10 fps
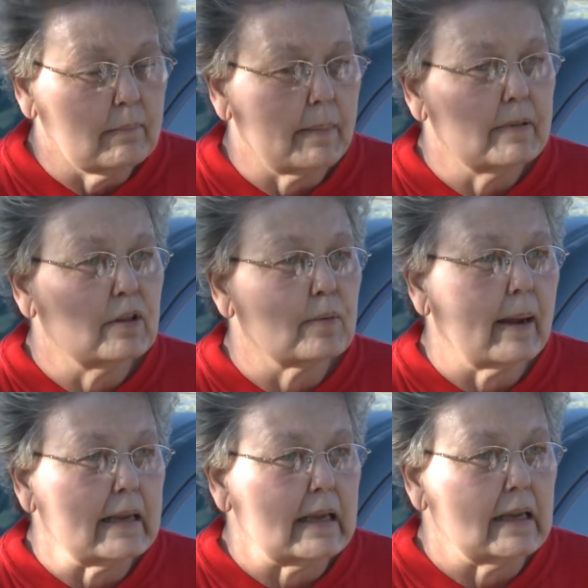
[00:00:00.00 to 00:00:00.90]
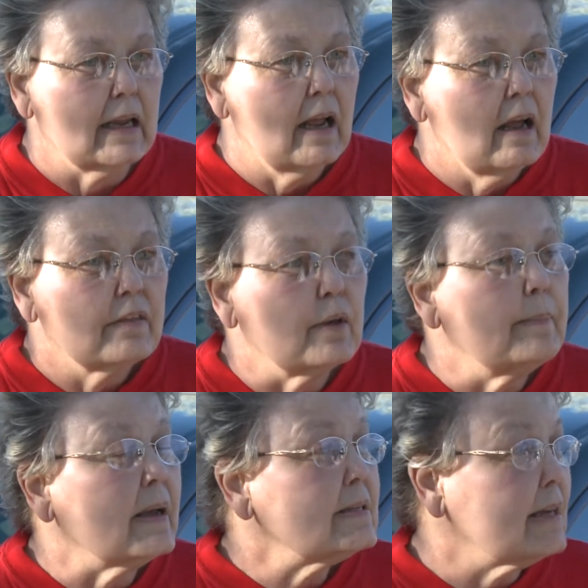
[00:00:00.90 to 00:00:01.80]
Maybe they're making the
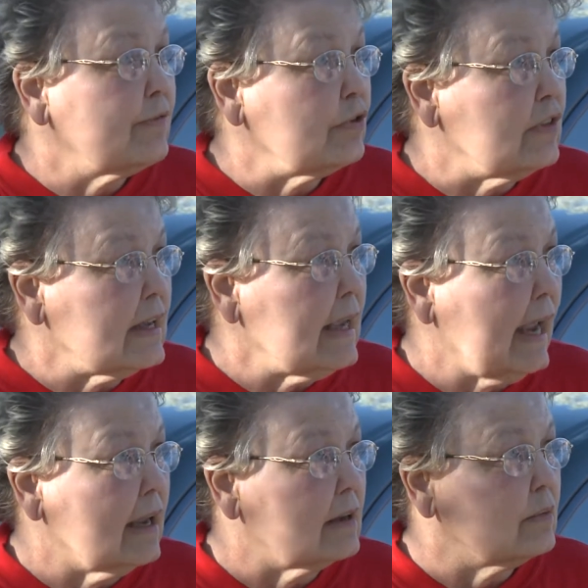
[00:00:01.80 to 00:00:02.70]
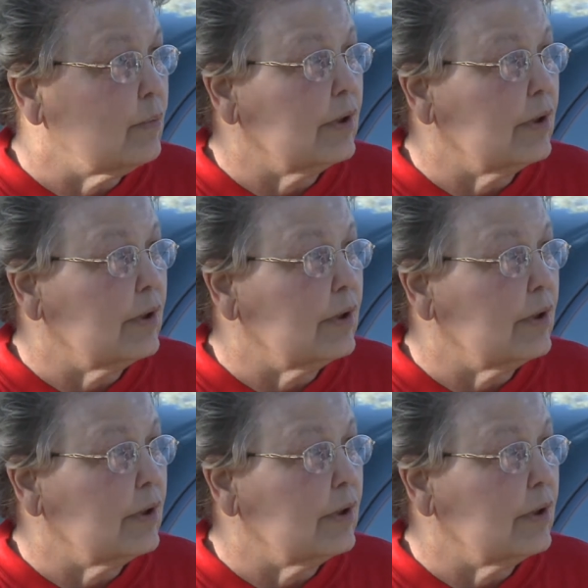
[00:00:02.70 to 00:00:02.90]
best effort they can